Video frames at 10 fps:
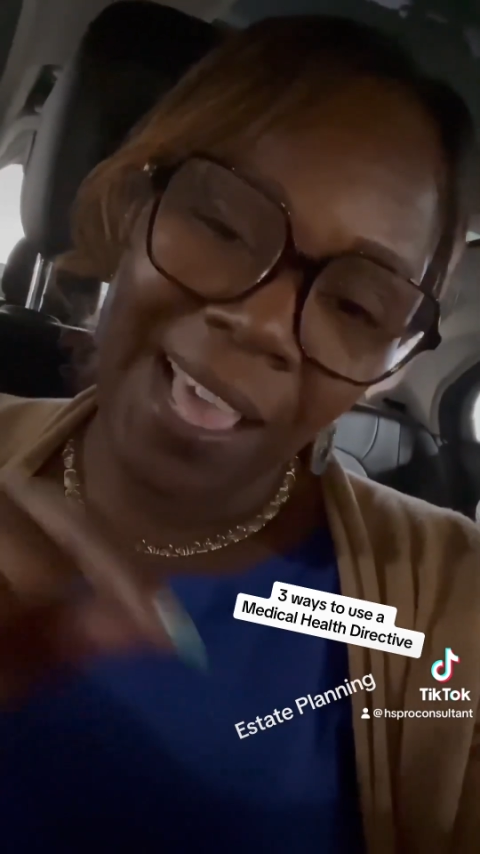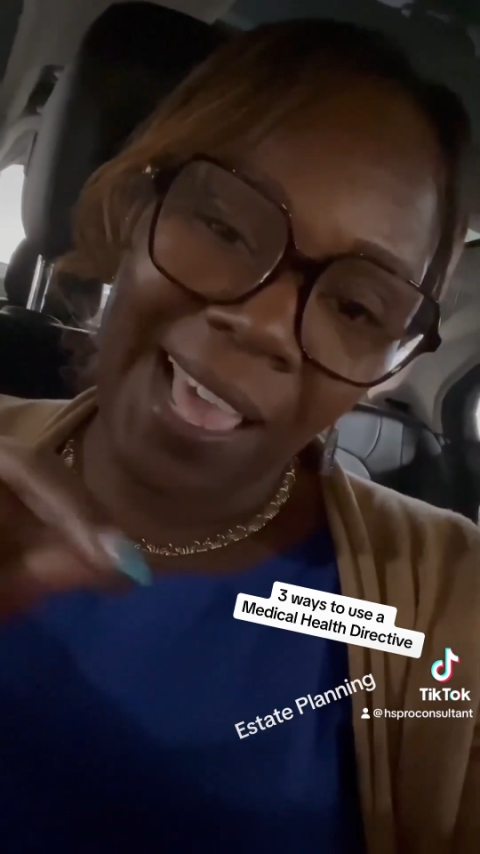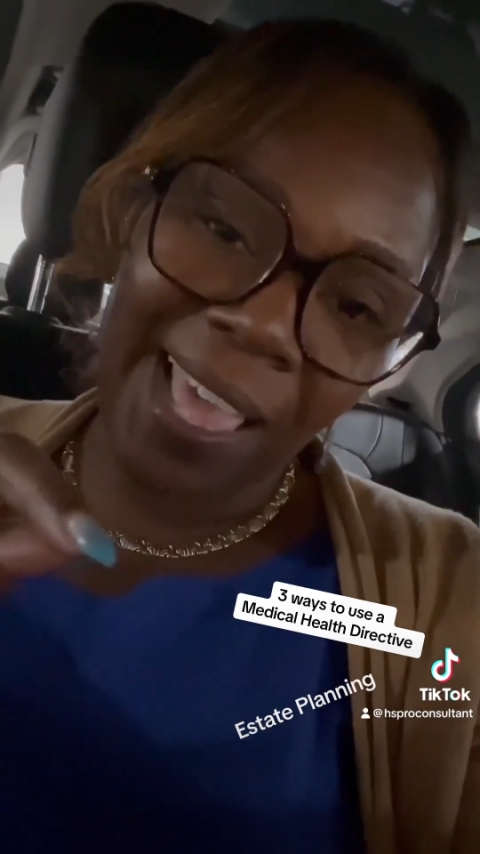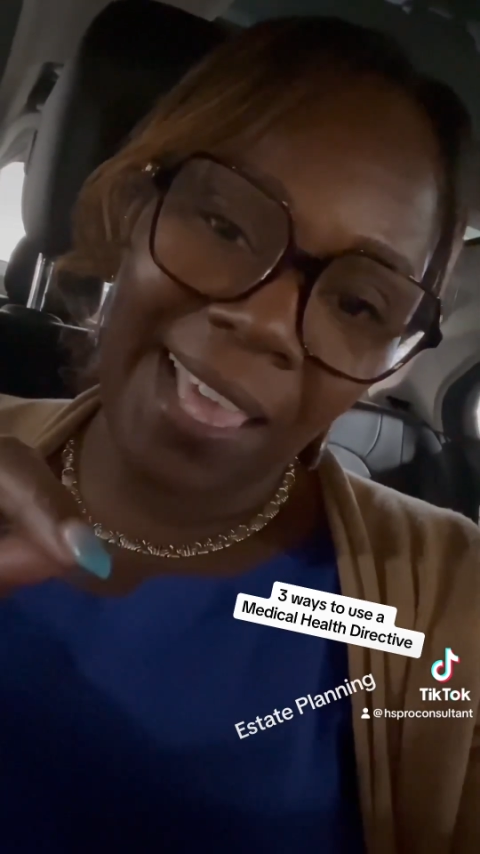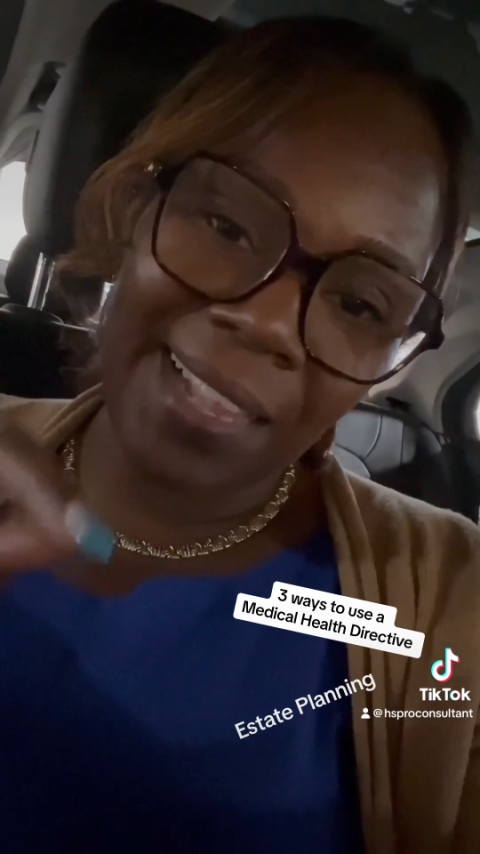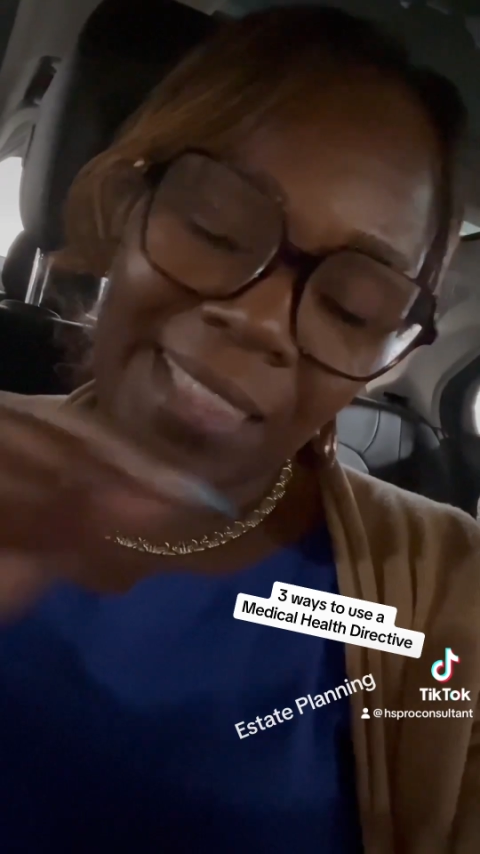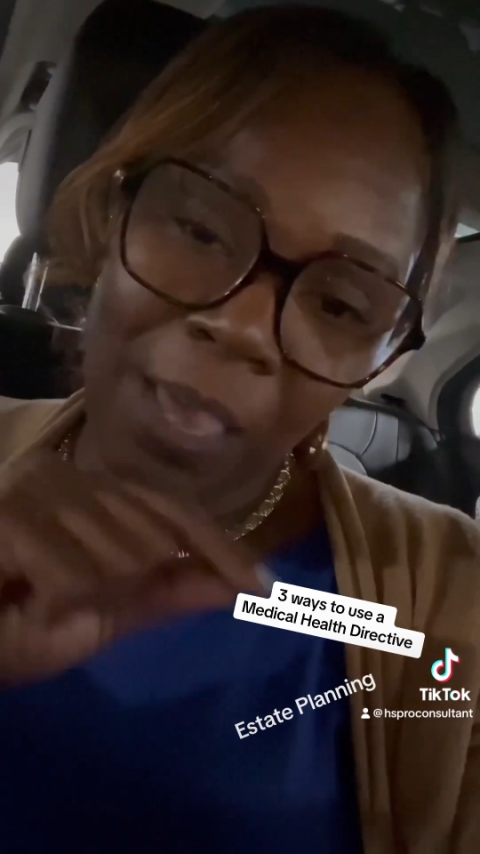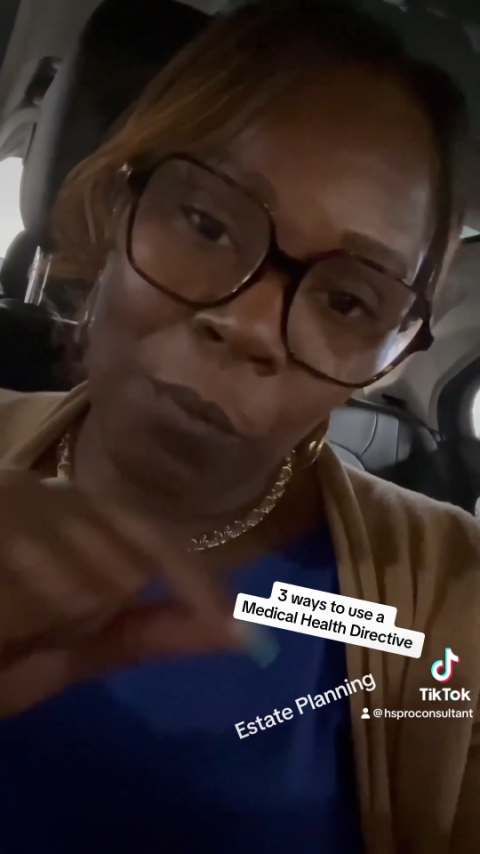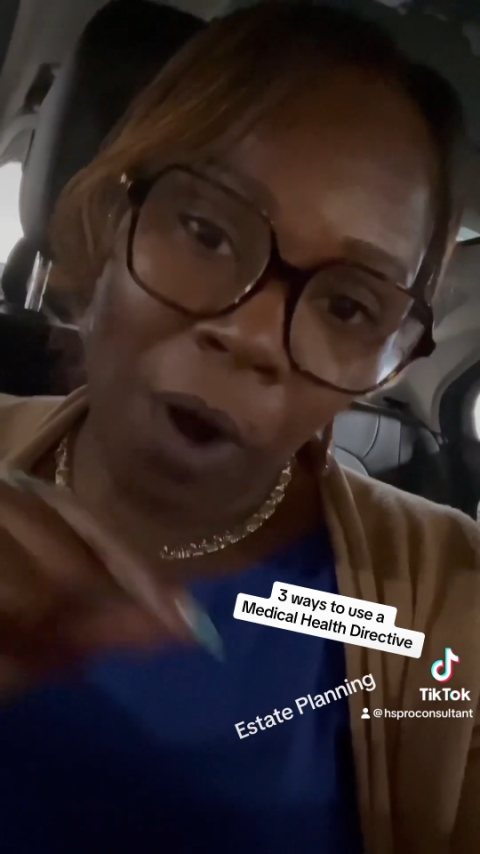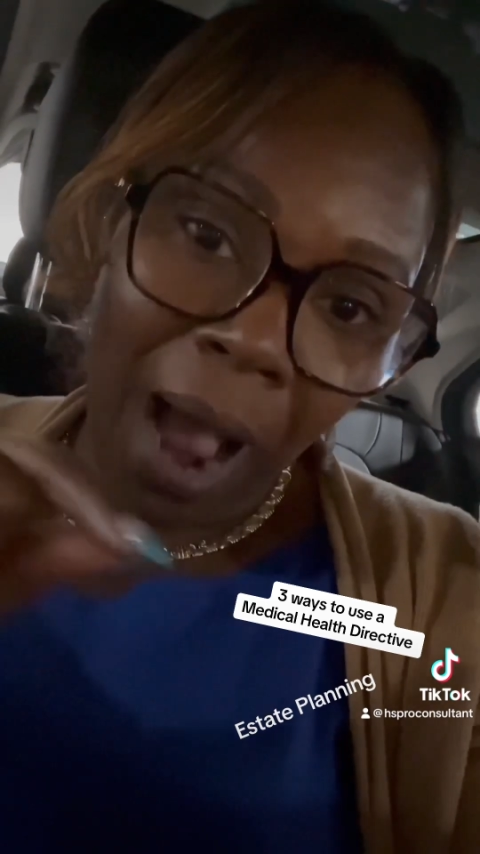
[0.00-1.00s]
and they
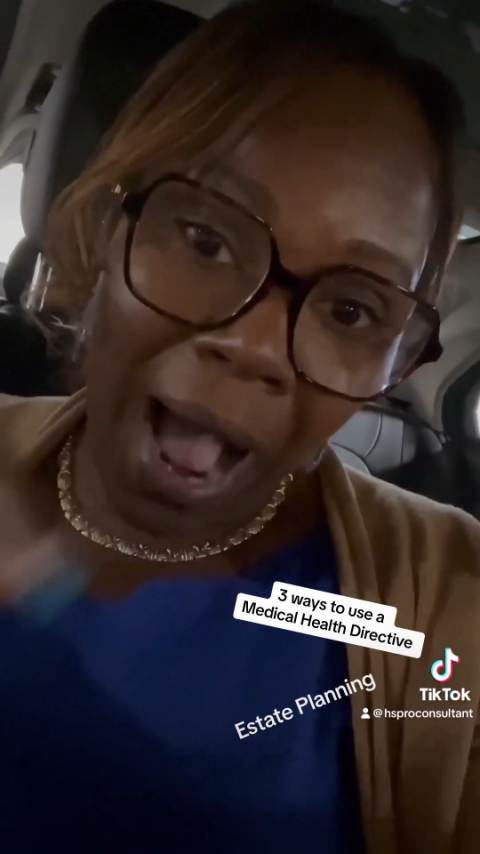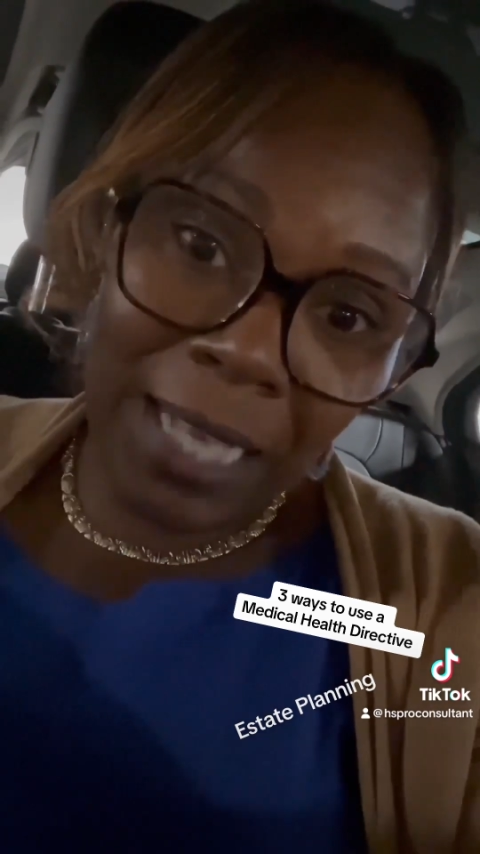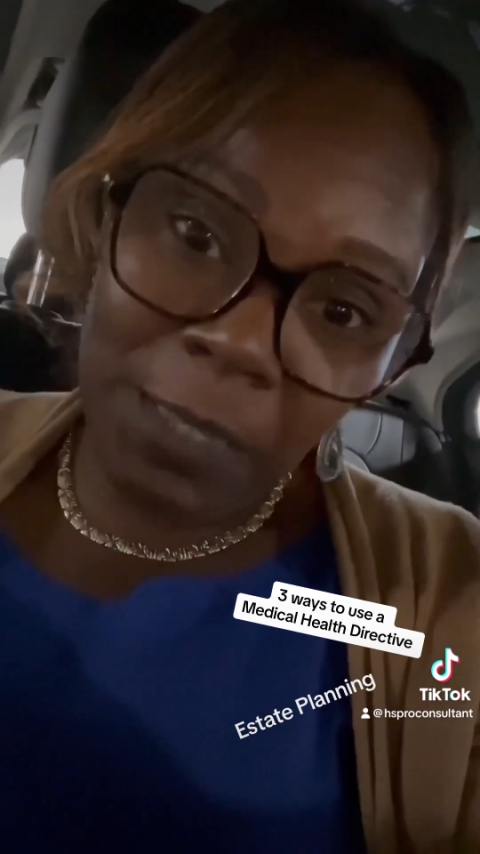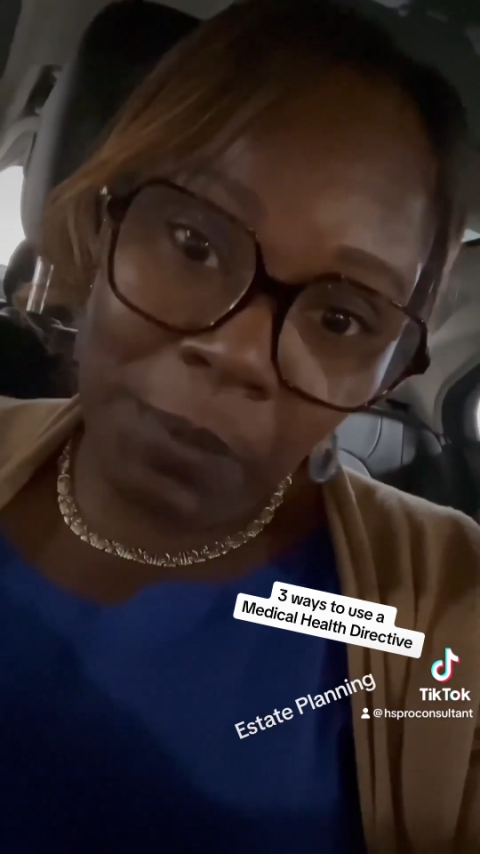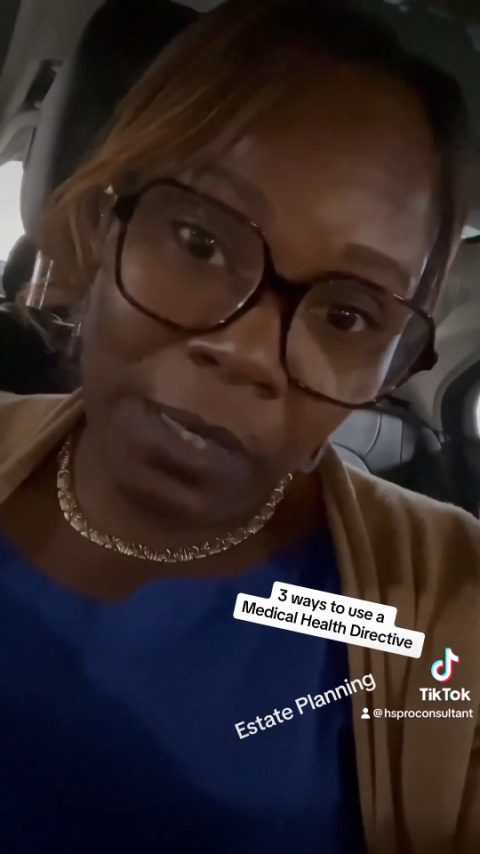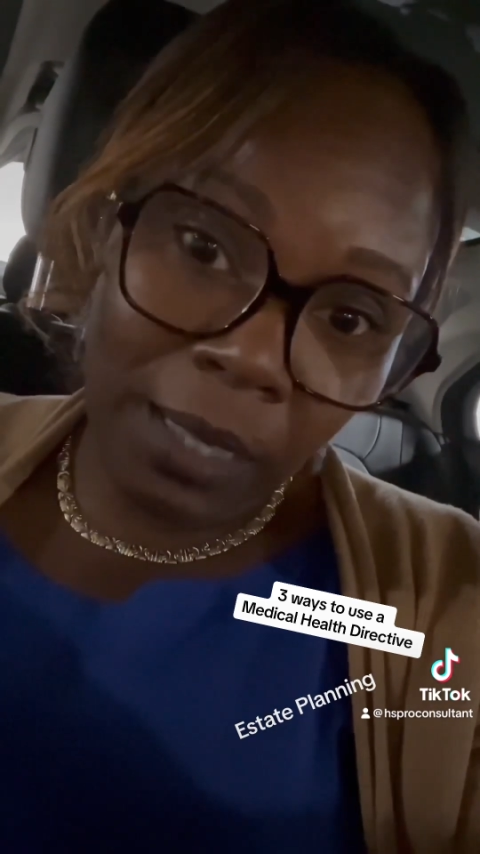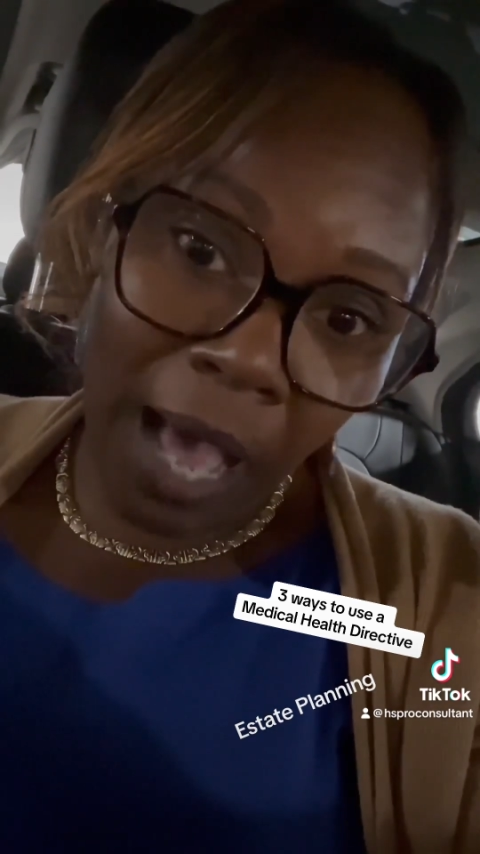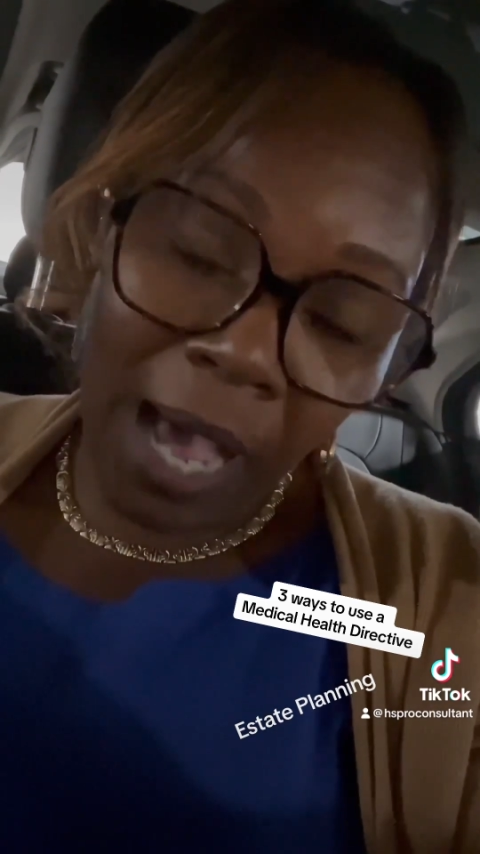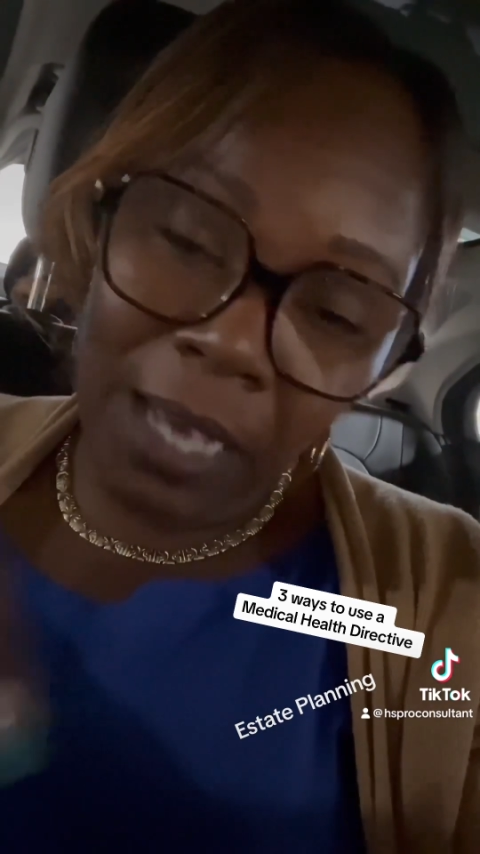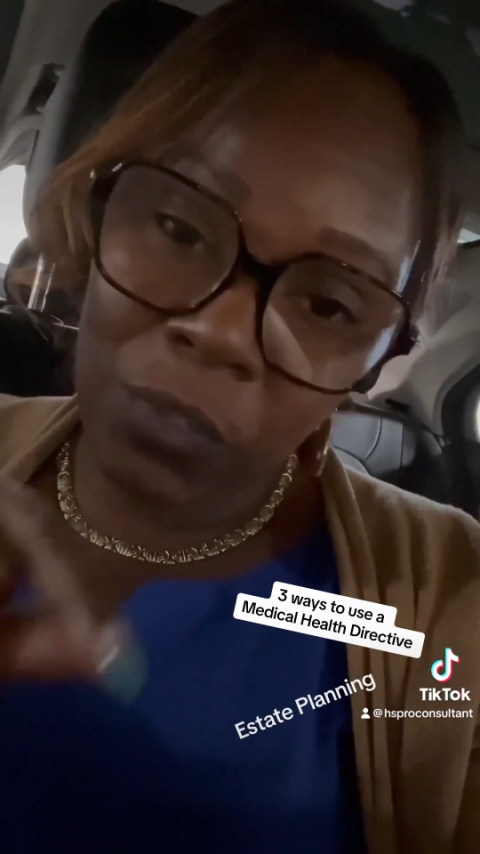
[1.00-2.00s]
were
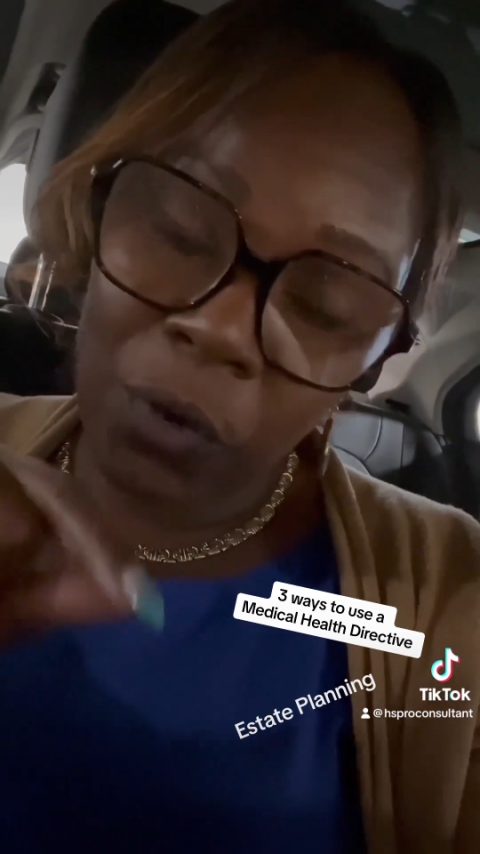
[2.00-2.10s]
hospitalized